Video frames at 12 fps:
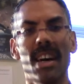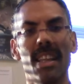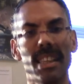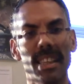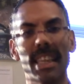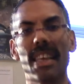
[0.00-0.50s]

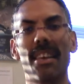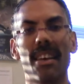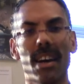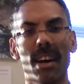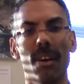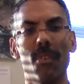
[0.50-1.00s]

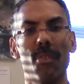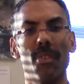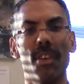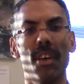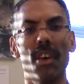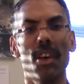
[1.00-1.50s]
leak of
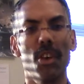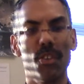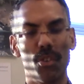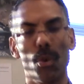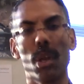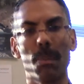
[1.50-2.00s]
the
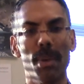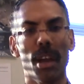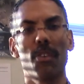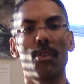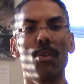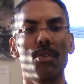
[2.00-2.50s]
Sony
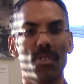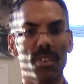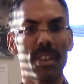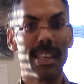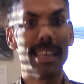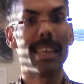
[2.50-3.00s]
Pictures
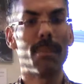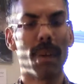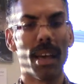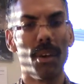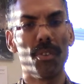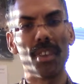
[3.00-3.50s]

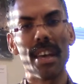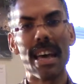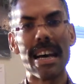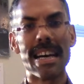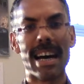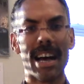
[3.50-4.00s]
emails.
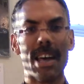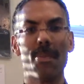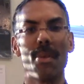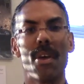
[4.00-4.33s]
Uh,